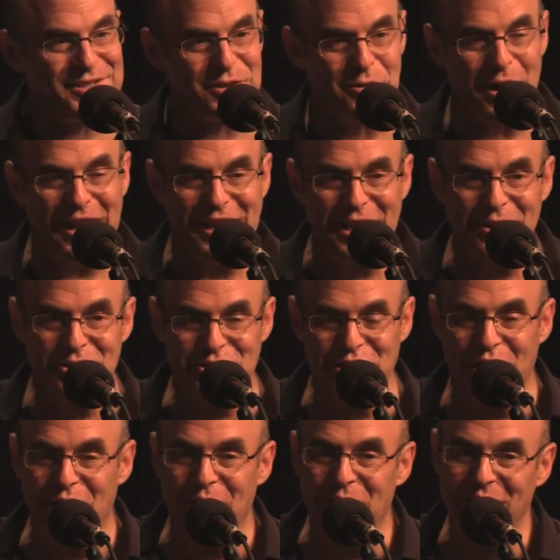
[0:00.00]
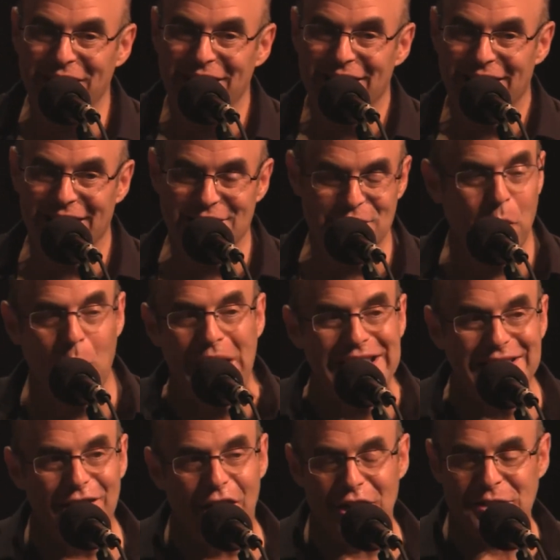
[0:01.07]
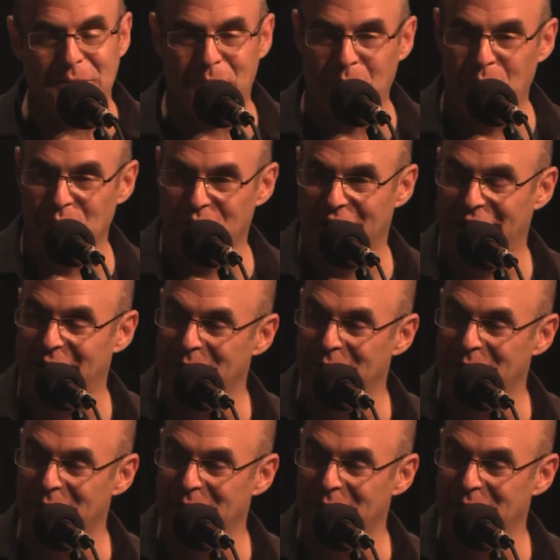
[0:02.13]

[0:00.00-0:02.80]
a radio show. It's a weight loss program.